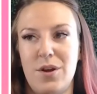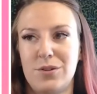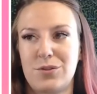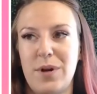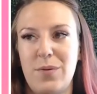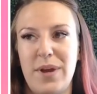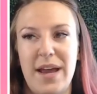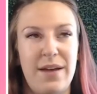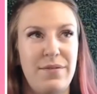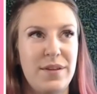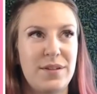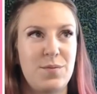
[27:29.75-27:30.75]
So right, we
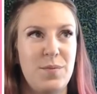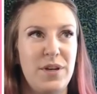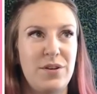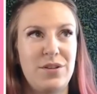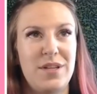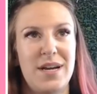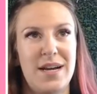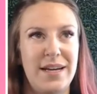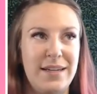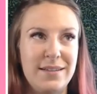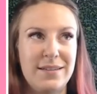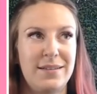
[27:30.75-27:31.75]
have this middle
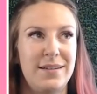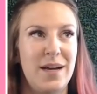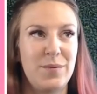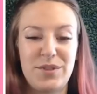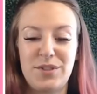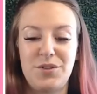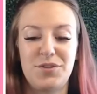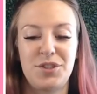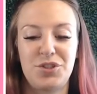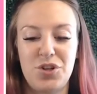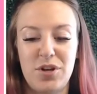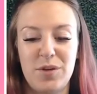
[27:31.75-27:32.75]
line. I'm still
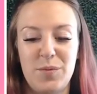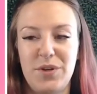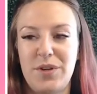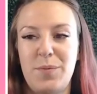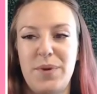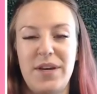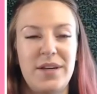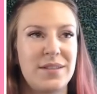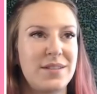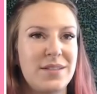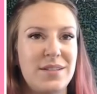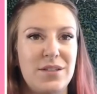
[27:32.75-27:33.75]
using chocolate milky pink.
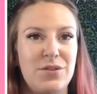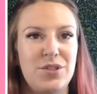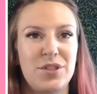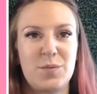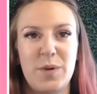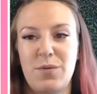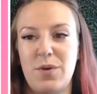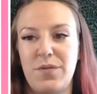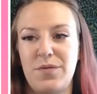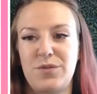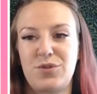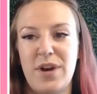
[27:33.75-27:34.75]
This is still just my rough
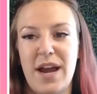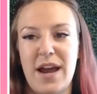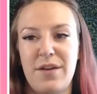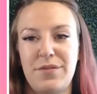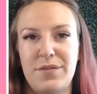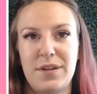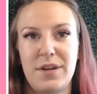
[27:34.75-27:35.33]
draft.